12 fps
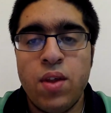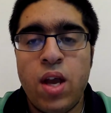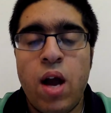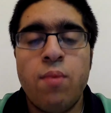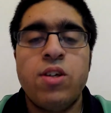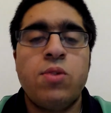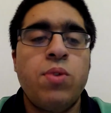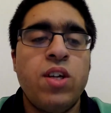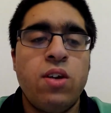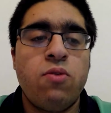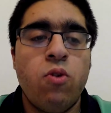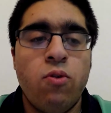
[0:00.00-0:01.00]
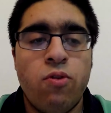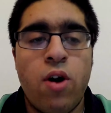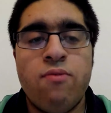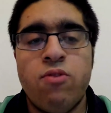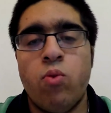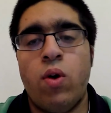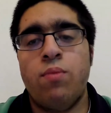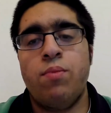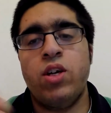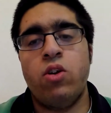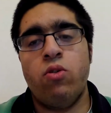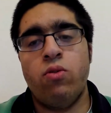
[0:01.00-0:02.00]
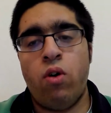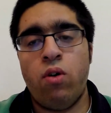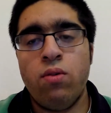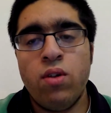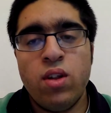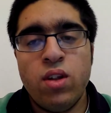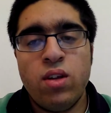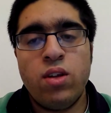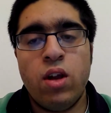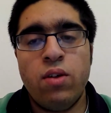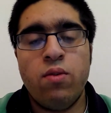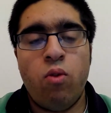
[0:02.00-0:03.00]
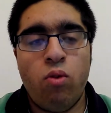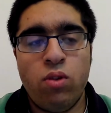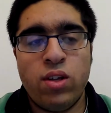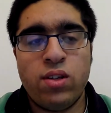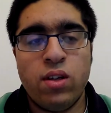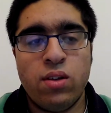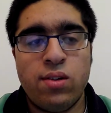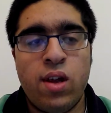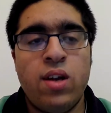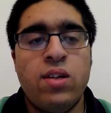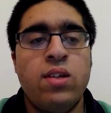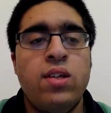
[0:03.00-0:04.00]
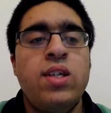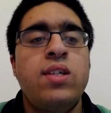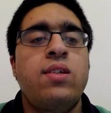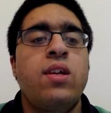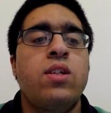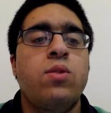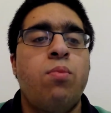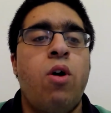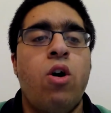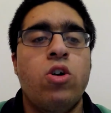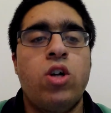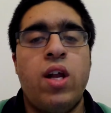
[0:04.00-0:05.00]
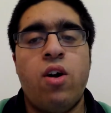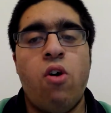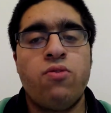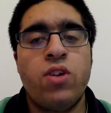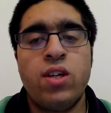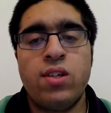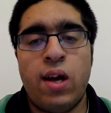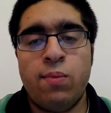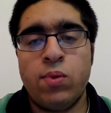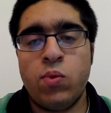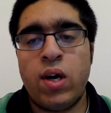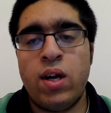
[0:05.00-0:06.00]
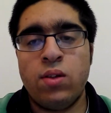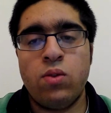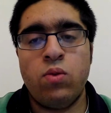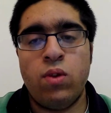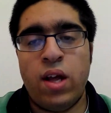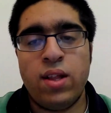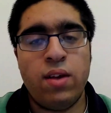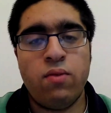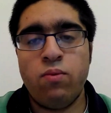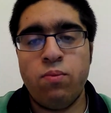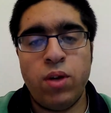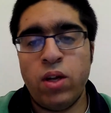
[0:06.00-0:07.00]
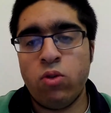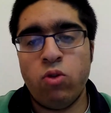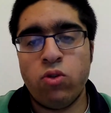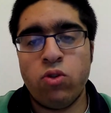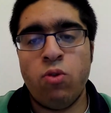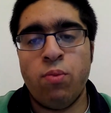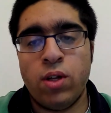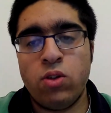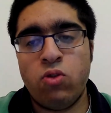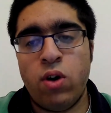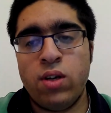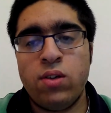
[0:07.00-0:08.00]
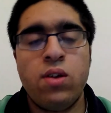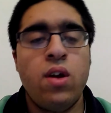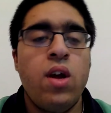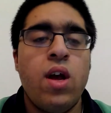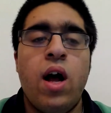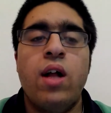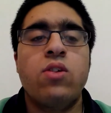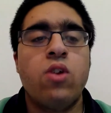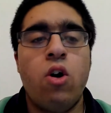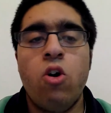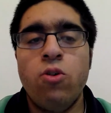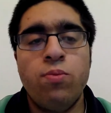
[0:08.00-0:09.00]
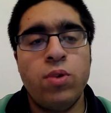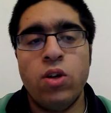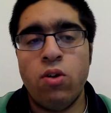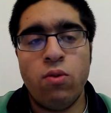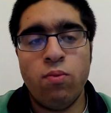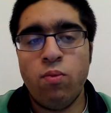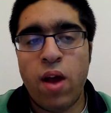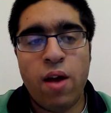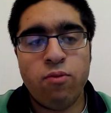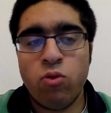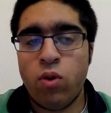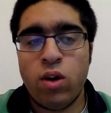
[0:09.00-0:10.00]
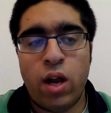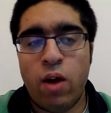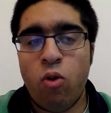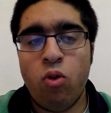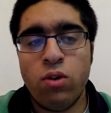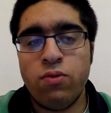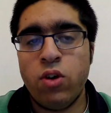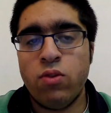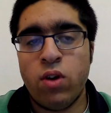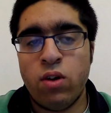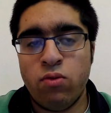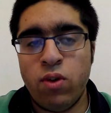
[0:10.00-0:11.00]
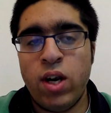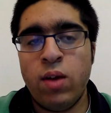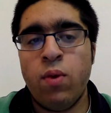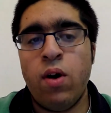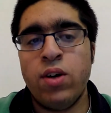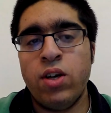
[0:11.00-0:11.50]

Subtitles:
I mean, it's been difficult for everyone, but not all this uncertainty since March, like after exams were cancelled. Like they've been through so much stress, and so I hope everyone, like all of you, have done really well.